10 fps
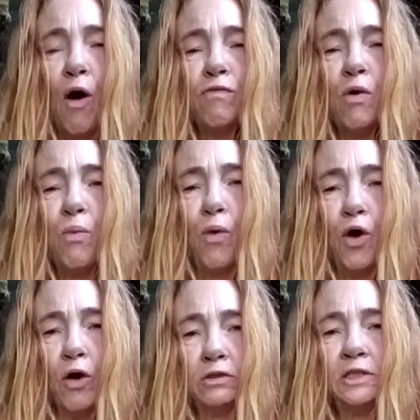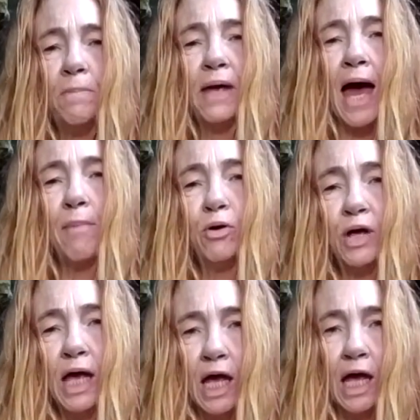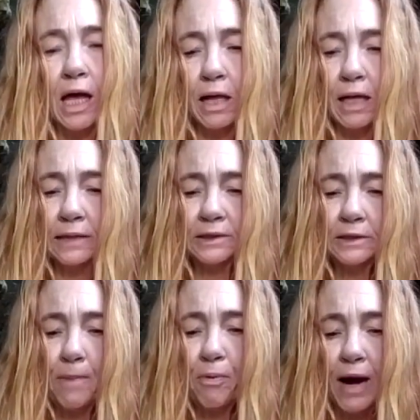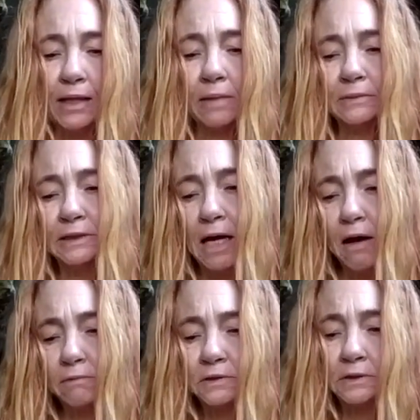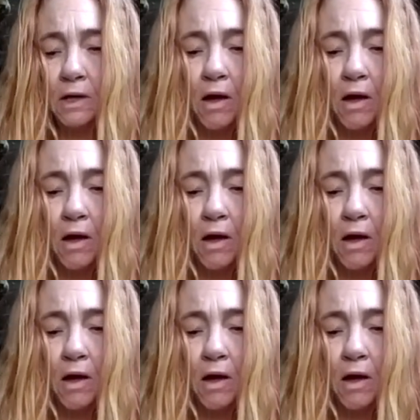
of the world to be able to heal and separate themselves